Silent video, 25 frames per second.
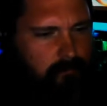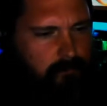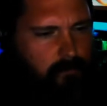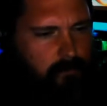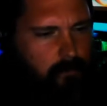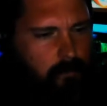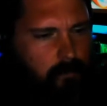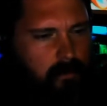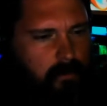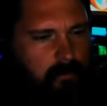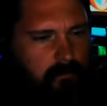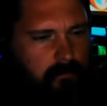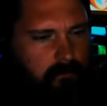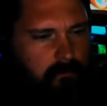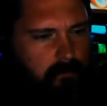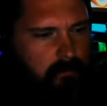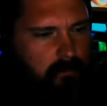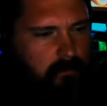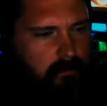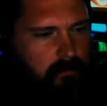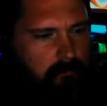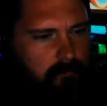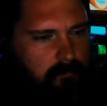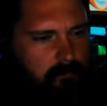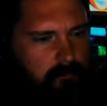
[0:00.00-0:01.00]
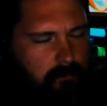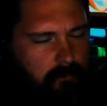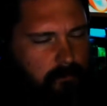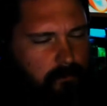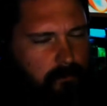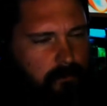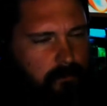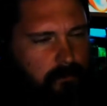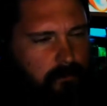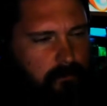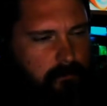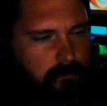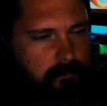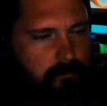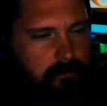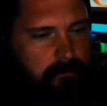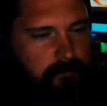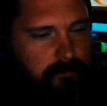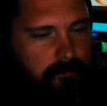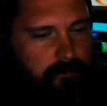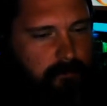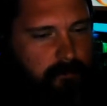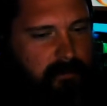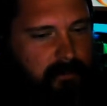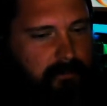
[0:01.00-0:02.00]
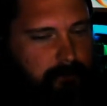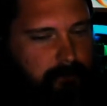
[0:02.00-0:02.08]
while, Fedora 32-bit.